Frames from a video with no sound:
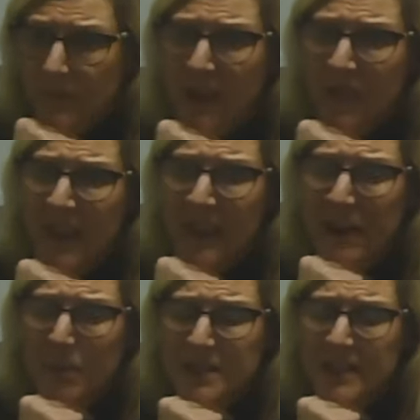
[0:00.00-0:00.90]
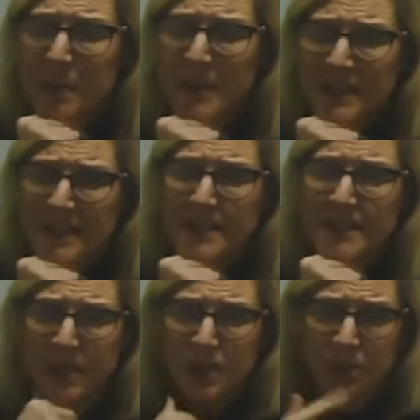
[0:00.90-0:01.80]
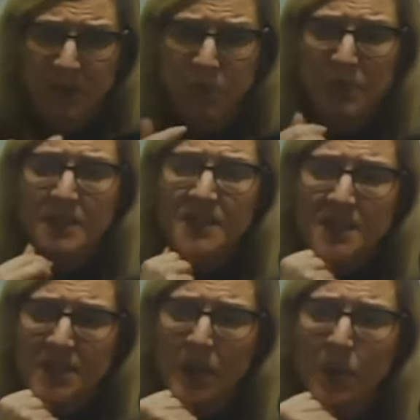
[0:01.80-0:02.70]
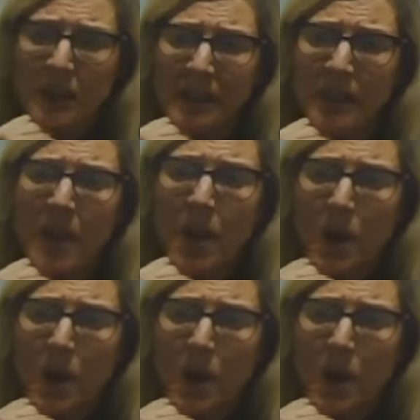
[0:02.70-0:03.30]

And then our CPD session with Wilderness Schooling,